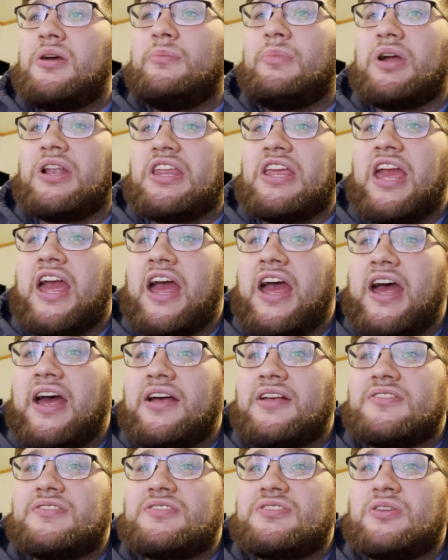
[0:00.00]
But yeah,
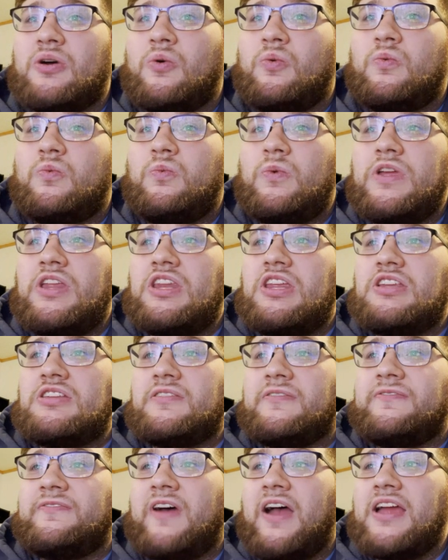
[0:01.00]
so we need
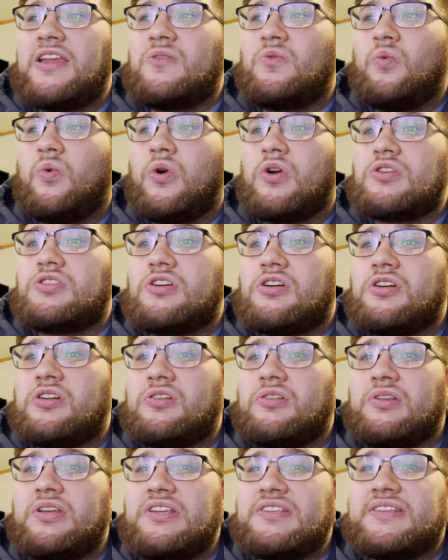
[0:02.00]
to find
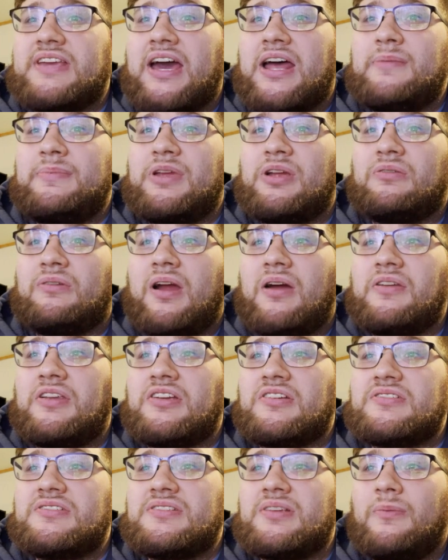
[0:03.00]
Wartortle. He's got to be around
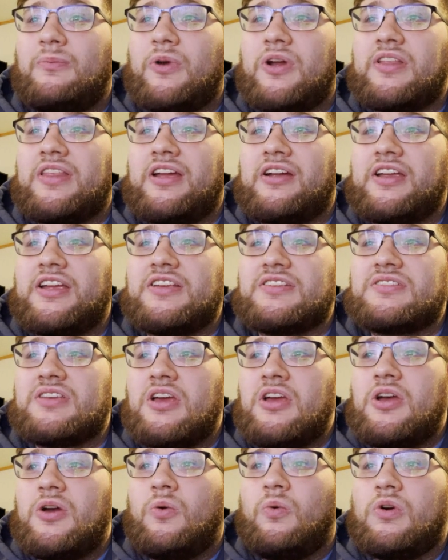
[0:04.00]
here somewhere. There he is.
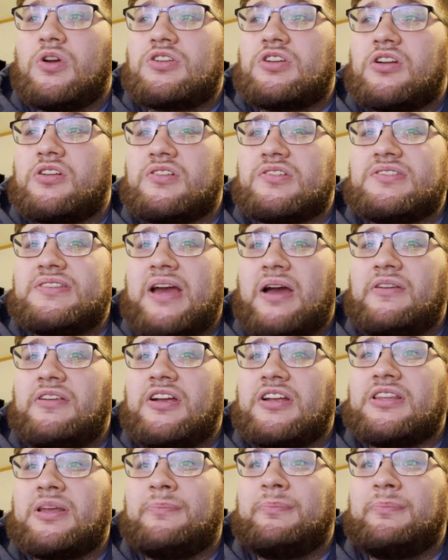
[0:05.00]
Wartortle's down here at the